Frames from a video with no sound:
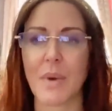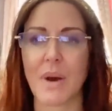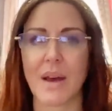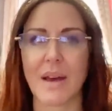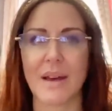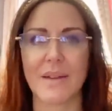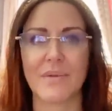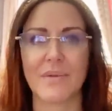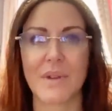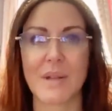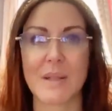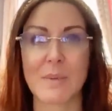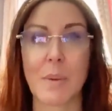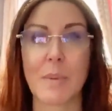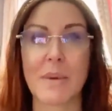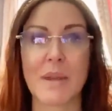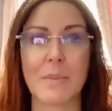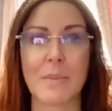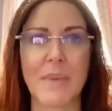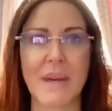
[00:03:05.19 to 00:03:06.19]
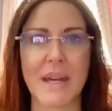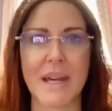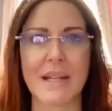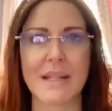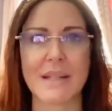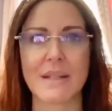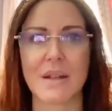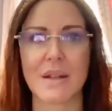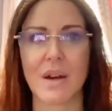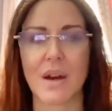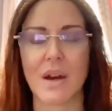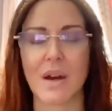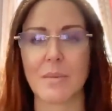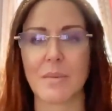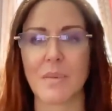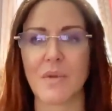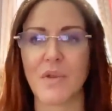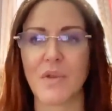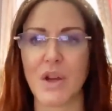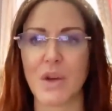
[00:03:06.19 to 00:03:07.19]
It's probably the biggest
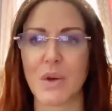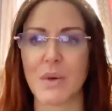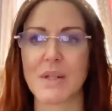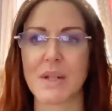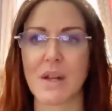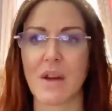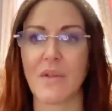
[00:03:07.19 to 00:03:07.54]
views